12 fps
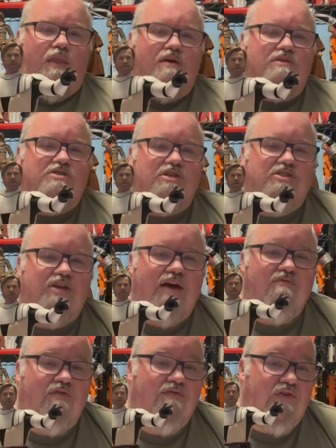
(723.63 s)
just a
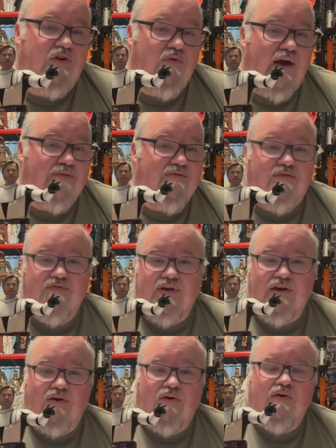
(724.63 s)
review and
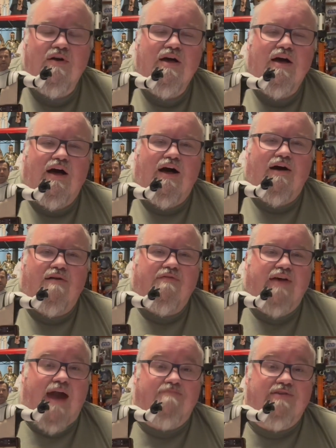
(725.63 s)
reveal of
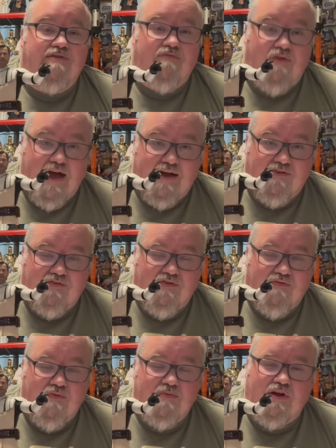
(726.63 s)
Captain Rex
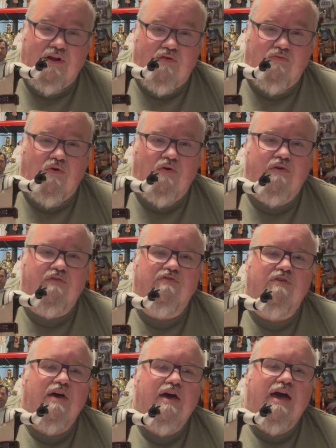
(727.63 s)
from the Clone Wars
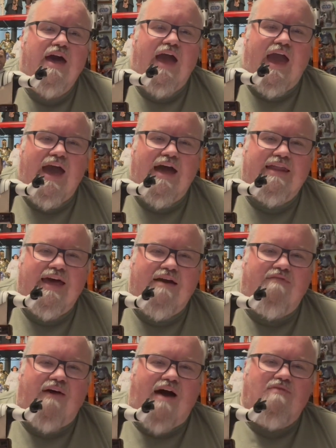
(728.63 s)
and a
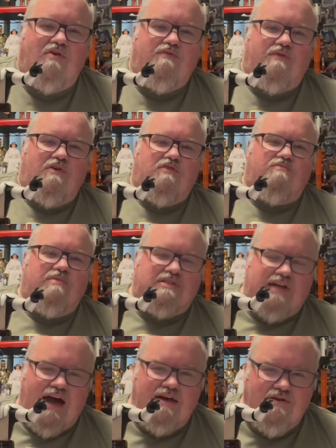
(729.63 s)
501st
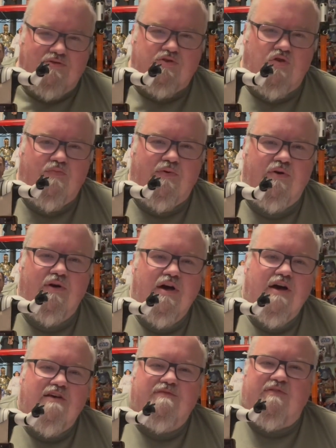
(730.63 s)
Battalion trooper,
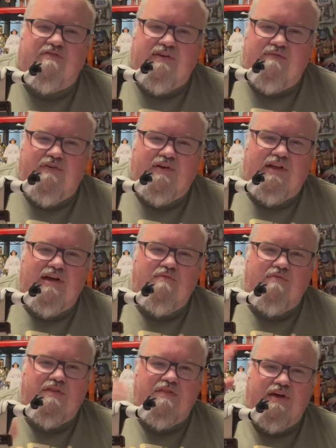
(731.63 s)
specifically
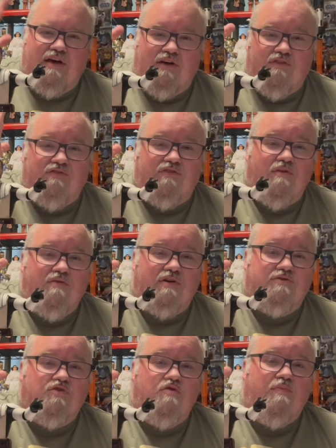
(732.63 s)
with the
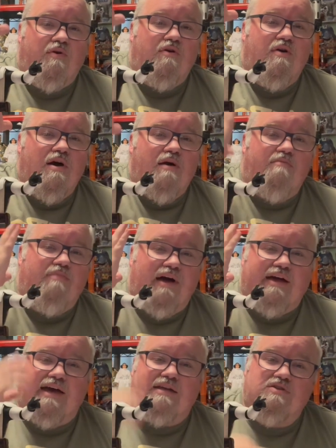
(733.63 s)
Ahsoka trooper
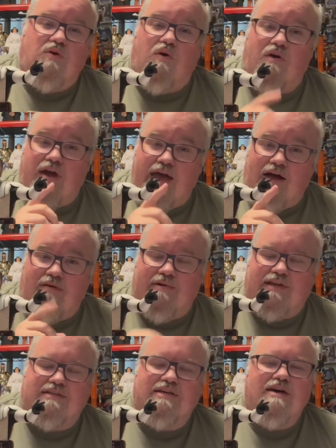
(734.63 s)
bucket or
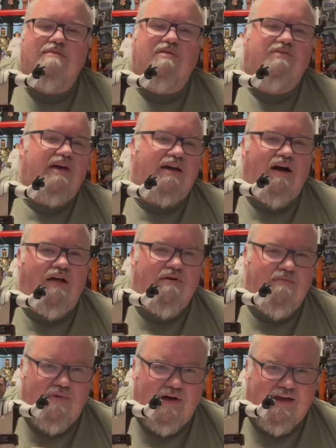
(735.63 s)
helmet, but they call
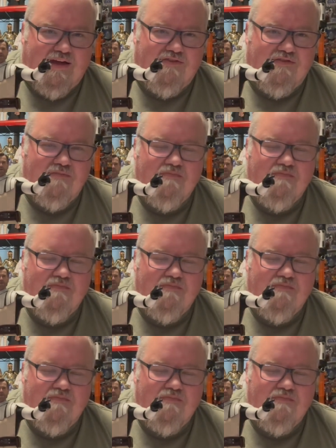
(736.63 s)
them buckets.